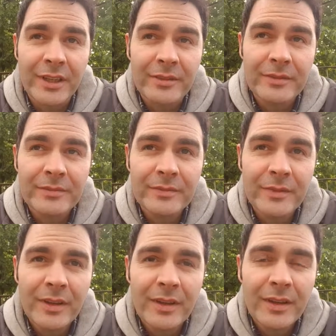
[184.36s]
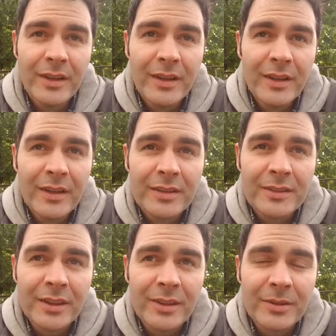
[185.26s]
now.
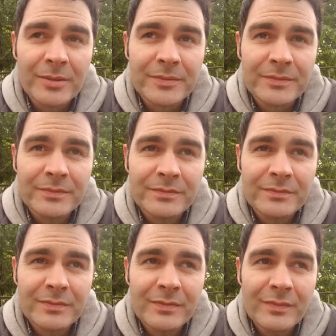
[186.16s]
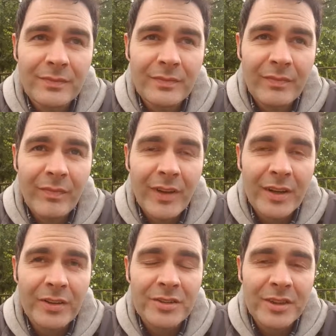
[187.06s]
So I
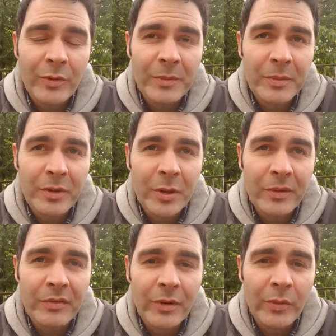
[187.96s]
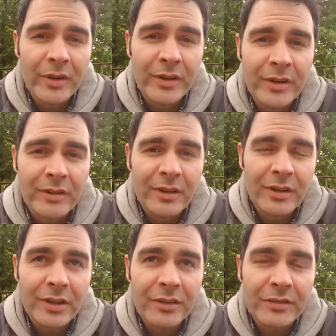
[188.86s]
can understand where people are coming from when they're
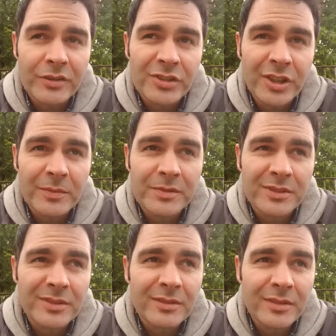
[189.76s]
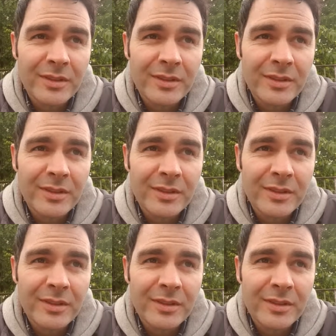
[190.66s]
looking for jobs.